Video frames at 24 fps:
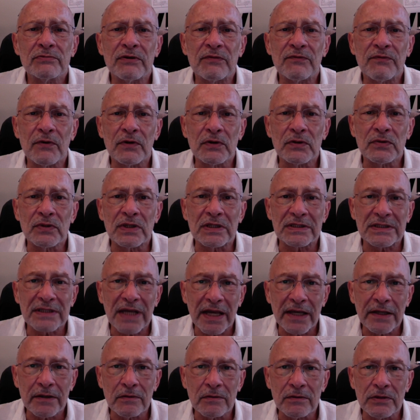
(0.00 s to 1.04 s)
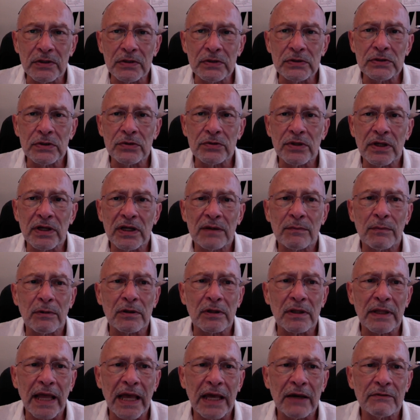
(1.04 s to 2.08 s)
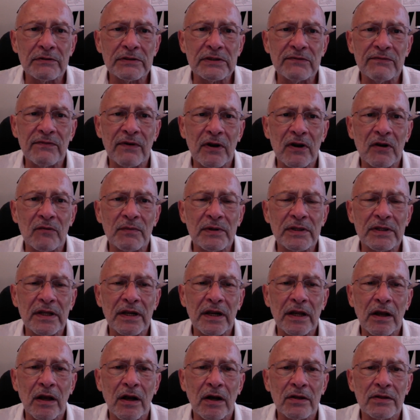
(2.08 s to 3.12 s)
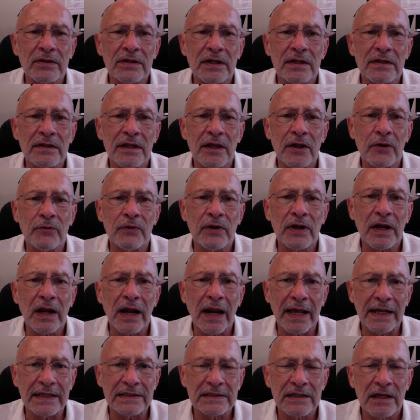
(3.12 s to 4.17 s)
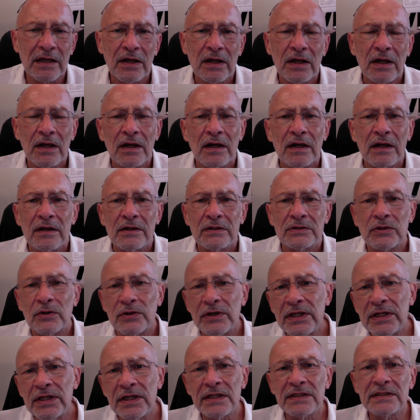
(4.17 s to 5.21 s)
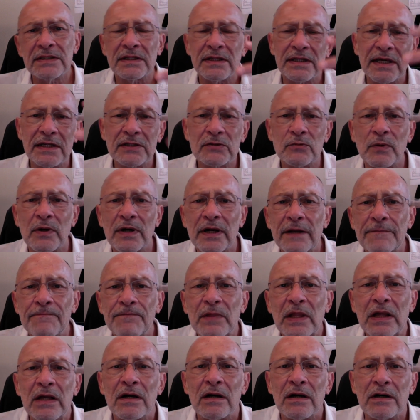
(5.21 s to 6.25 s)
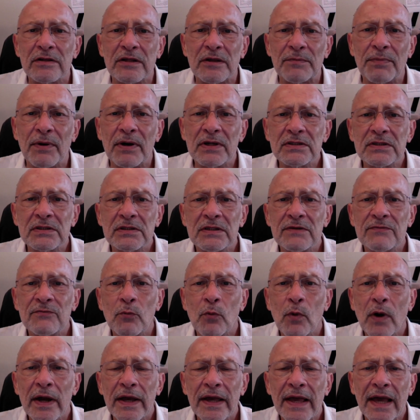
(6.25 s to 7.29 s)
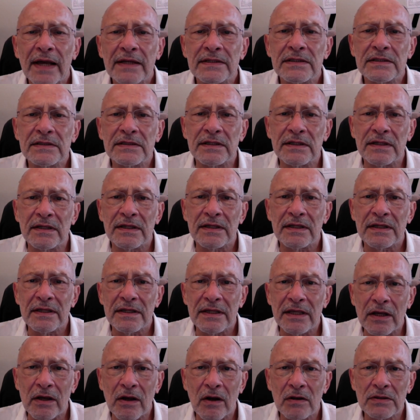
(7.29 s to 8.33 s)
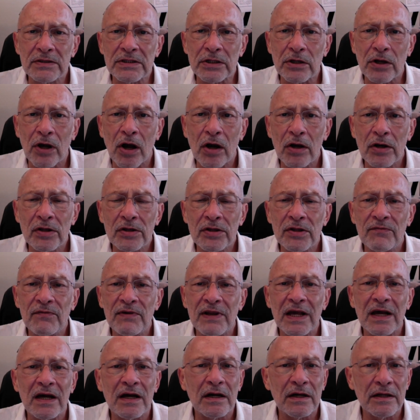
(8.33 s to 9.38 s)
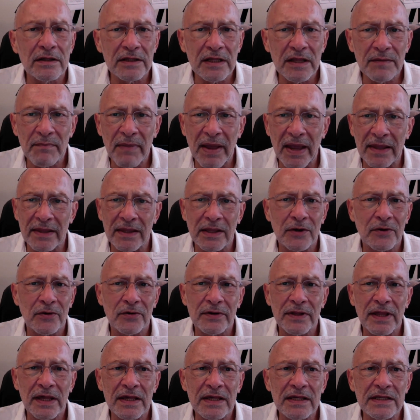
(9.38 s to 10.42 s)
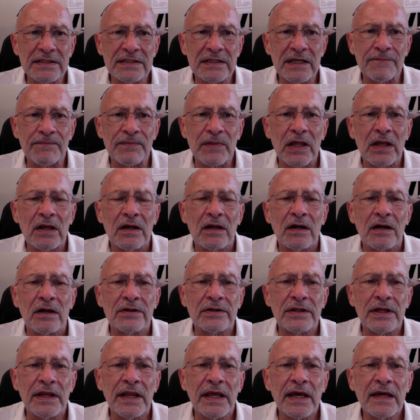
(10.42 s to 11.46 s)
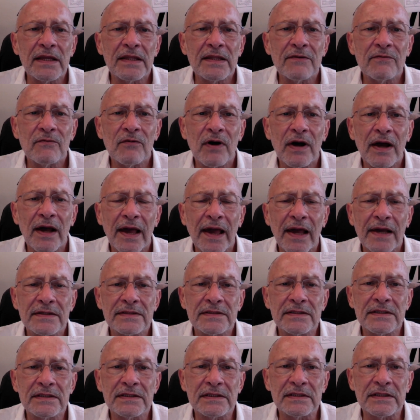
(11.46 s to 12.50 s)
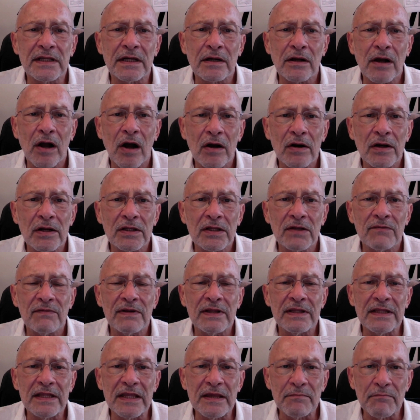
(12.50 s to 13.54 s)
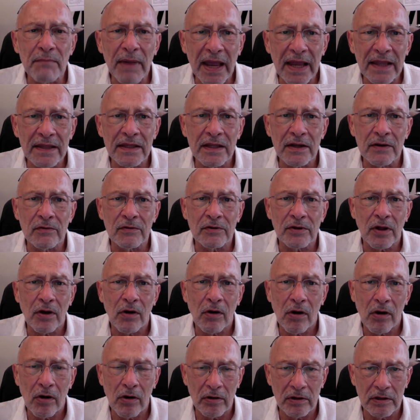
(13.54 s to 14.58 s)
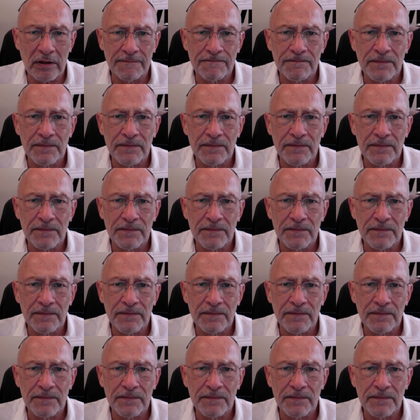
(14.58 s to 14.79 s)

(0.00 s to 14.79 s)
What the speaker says: refer to the cycle used to think about language development in a content area class. So he does the XY. On the positive y-axis, he calls it cognitively undemanding or the easy. On the negative y-axis is the cognitively demanding or the hard.